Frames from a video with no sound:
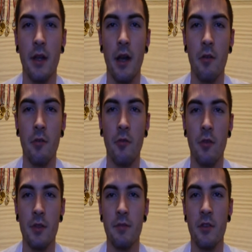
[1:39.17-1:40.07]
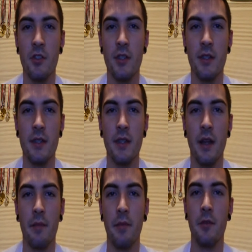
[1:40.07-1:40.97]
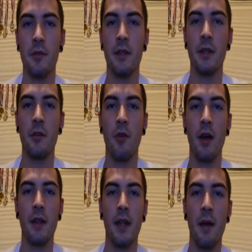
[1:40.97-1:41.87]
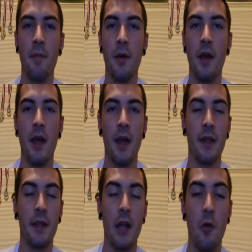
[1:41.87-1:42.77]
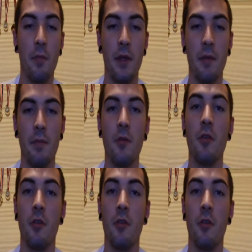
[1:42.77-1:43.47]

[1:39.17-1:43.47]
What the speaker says: how close machines they are building line up and how people